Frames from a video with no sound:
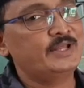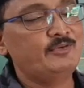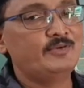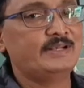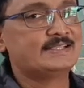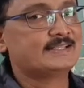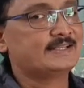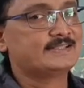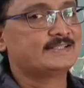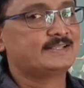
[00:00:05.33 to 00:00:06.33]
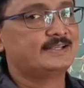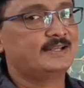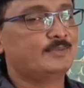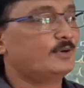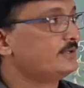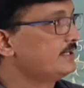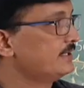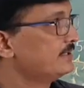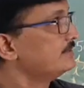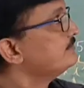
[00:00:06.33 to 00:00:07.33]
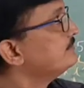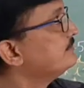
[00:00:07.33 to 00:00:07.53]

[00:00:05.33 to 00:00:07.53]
Today we will discuss about the